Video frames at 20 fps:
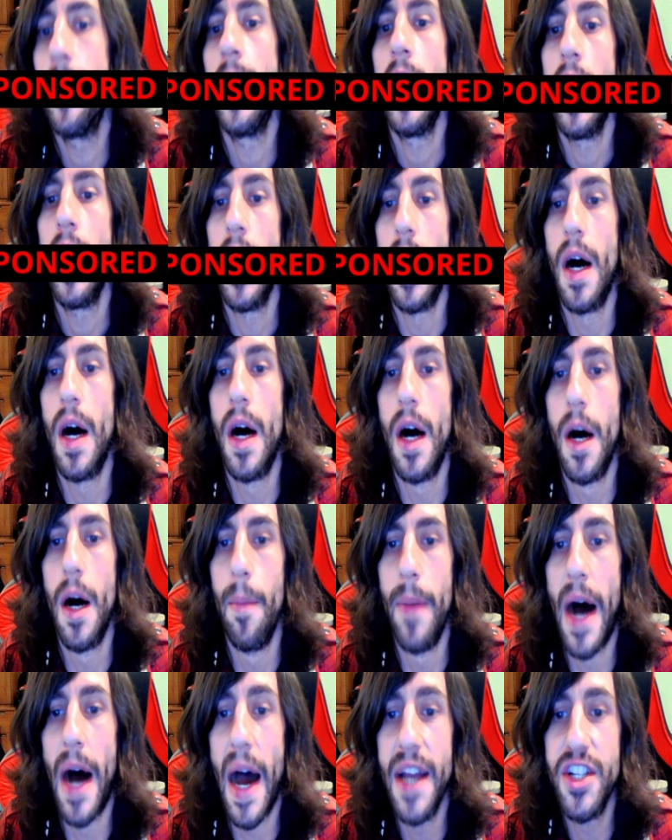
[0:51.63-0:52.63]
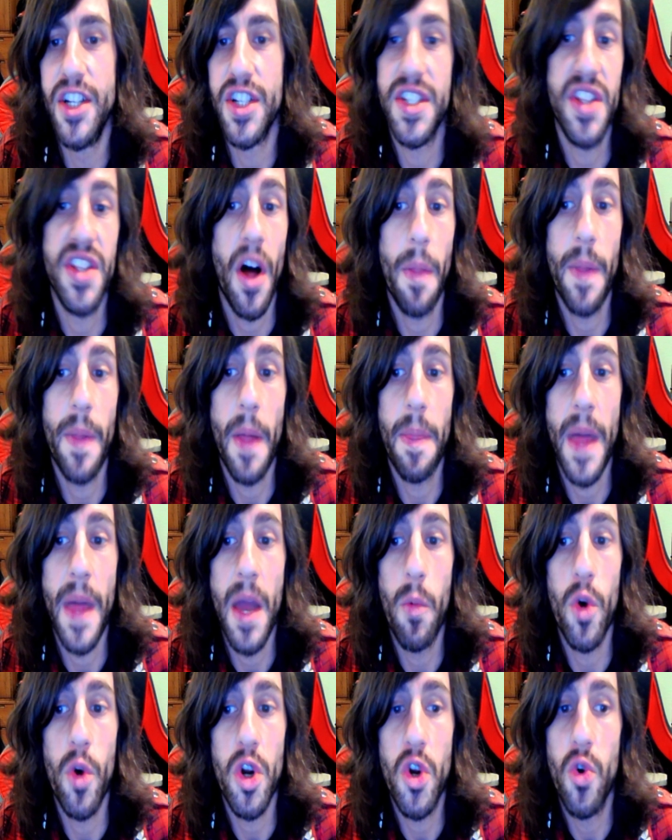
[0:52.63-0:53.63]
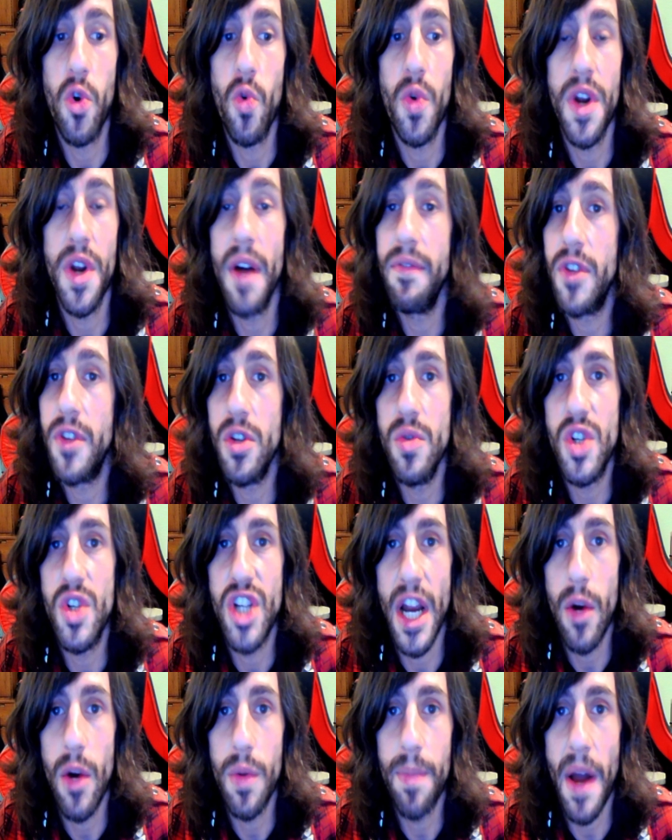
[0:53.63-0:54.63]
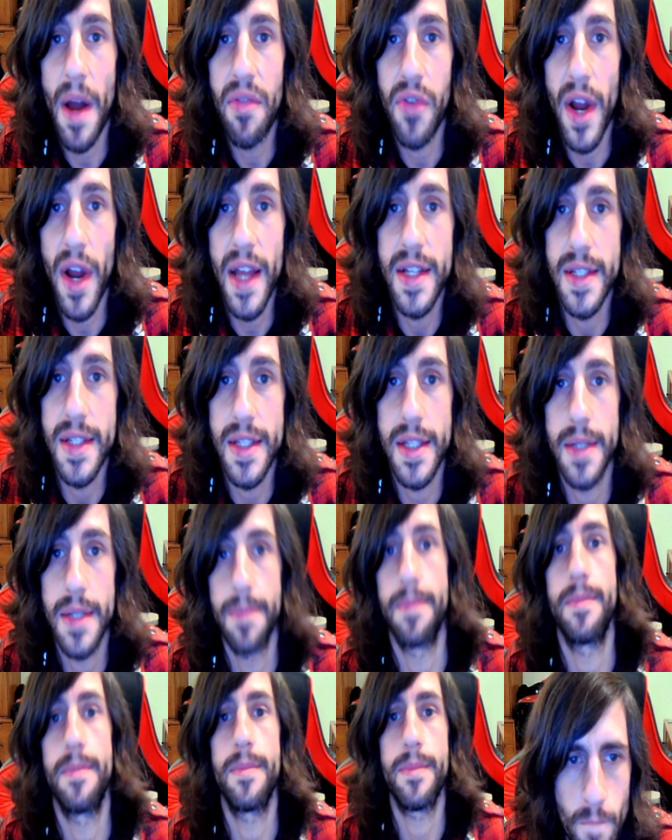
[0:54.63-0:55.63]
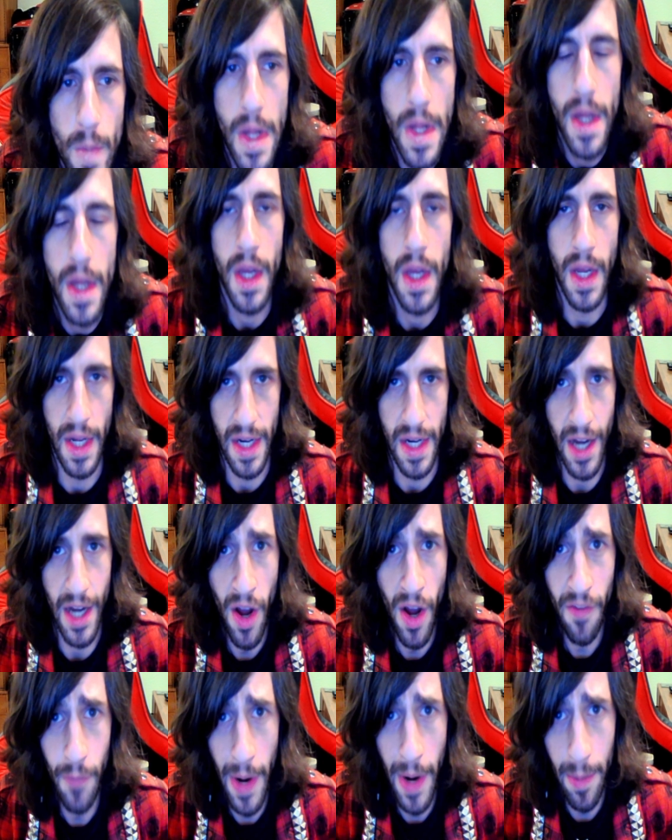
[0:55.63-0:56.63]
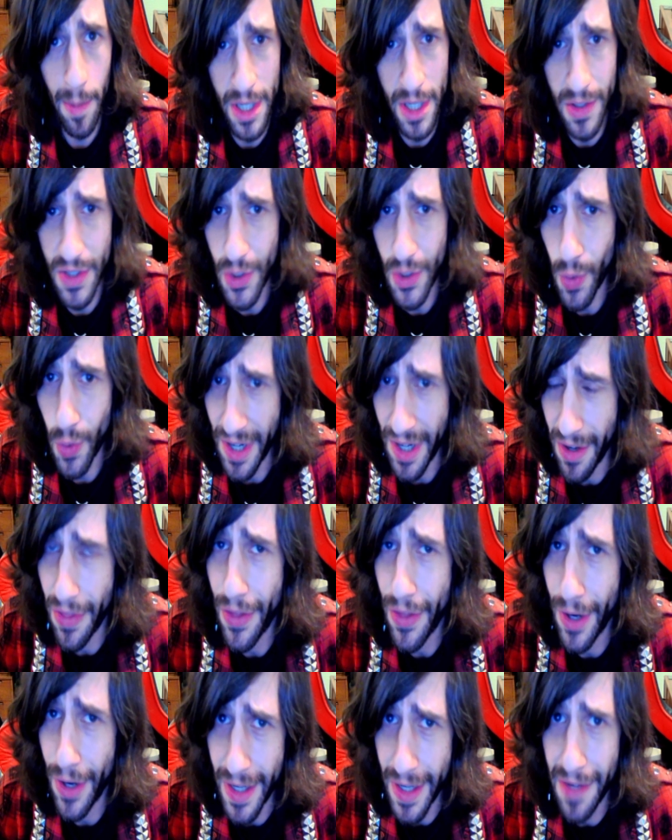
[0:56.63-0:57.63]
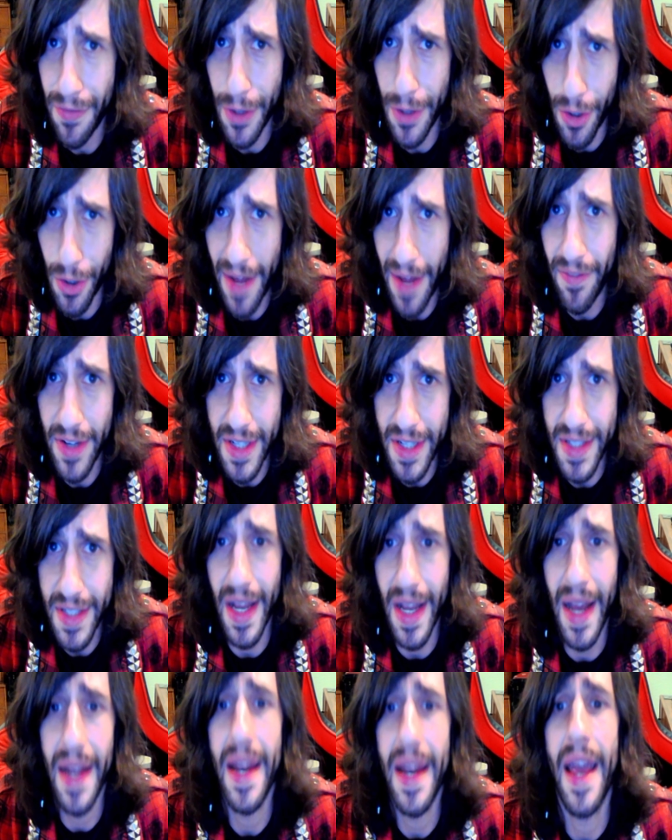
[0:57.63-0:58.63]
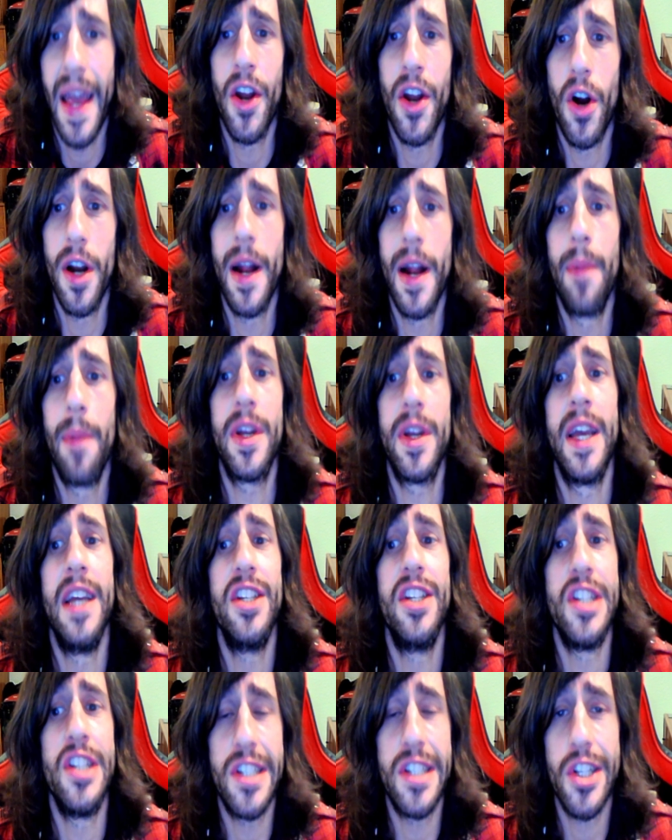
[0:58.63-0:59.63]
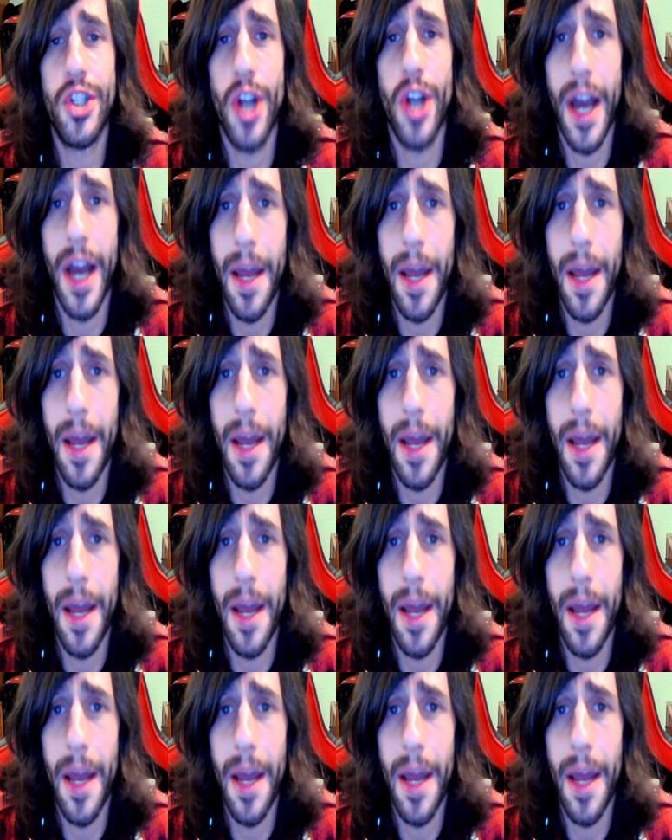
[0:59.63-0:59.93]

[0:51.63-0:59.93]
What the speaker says: I just thought that they were cool enough to share with my friends. Now, I've probably used 20 or 30 different graphic design and art applications to try and